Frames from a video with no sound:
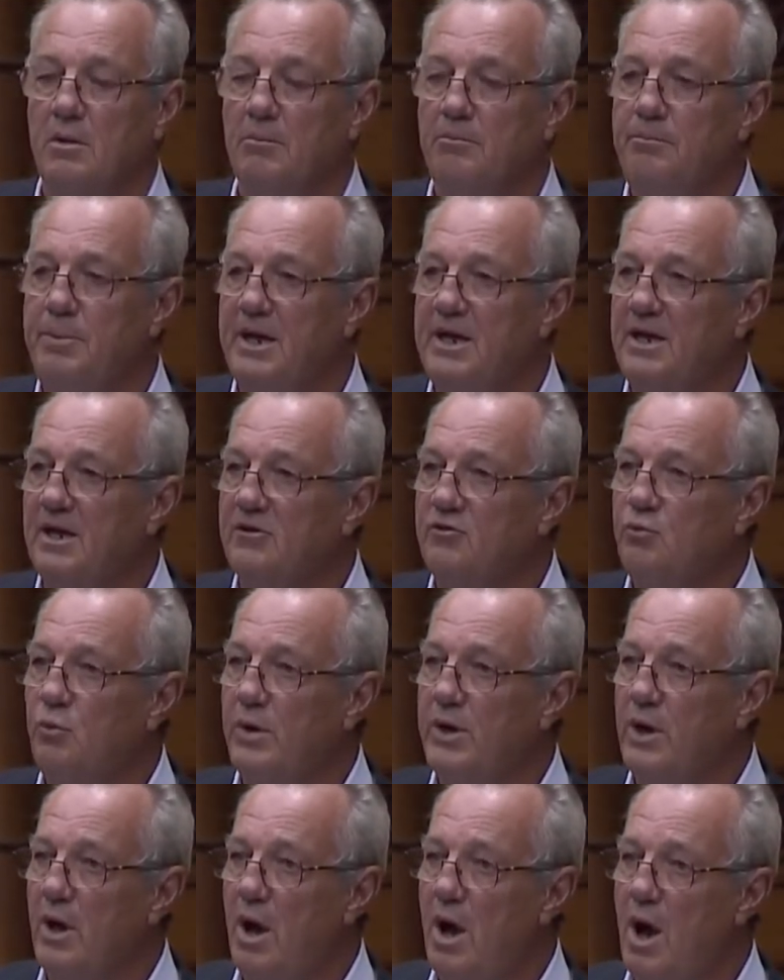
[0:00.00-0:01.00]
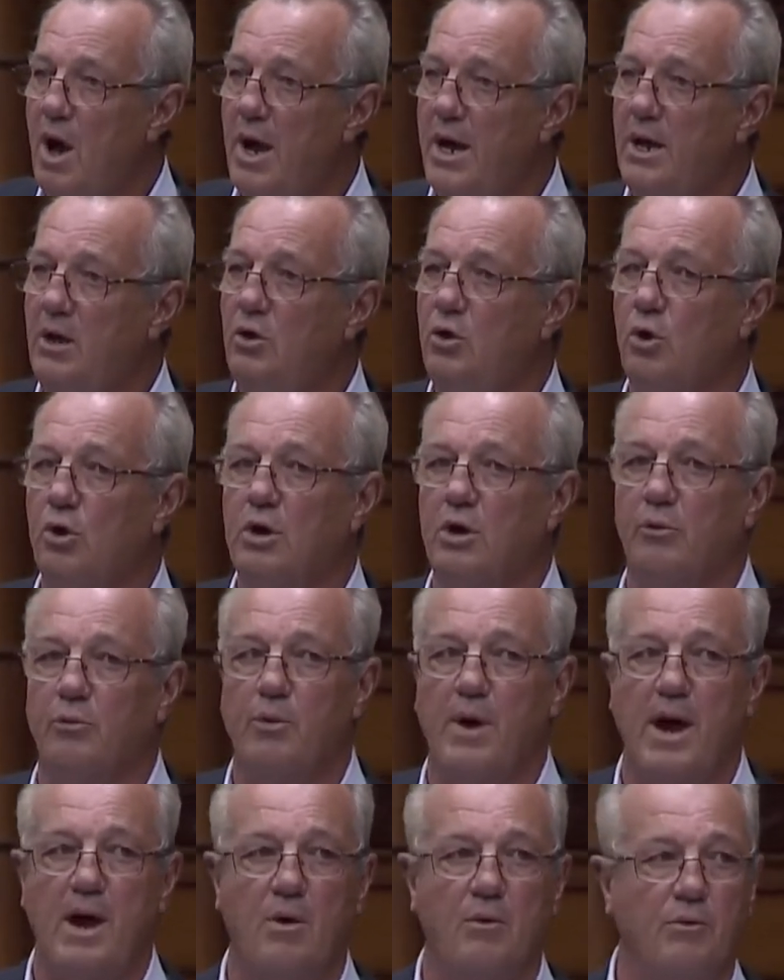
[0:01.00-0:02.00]
Because when I look
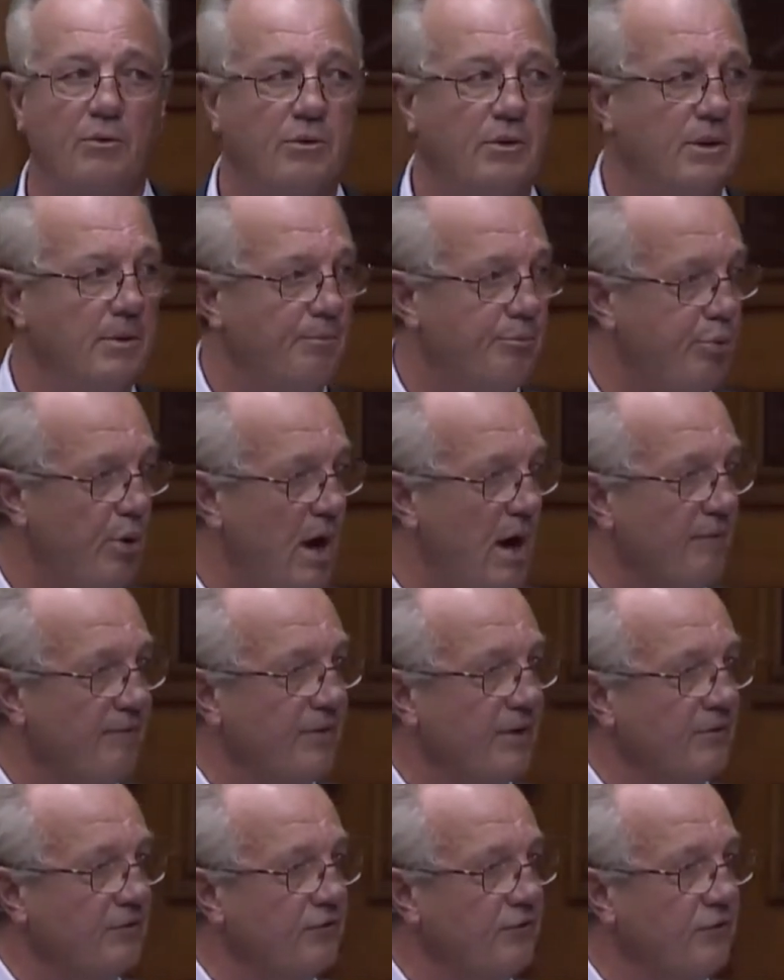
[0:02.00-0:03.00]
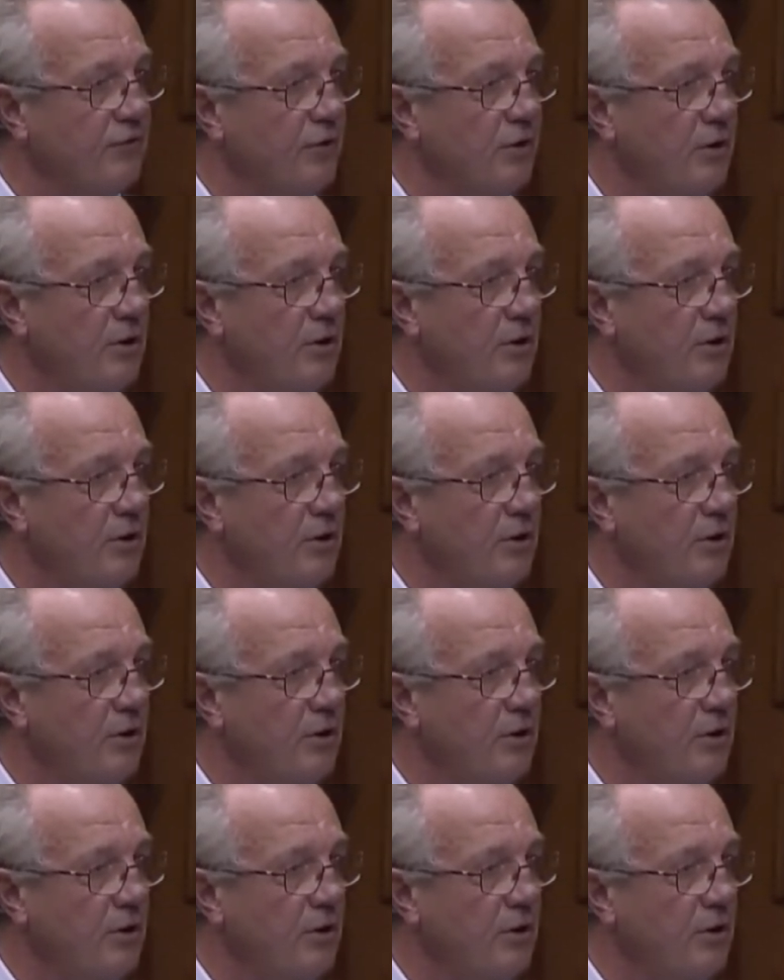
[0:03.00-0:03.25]
around the province,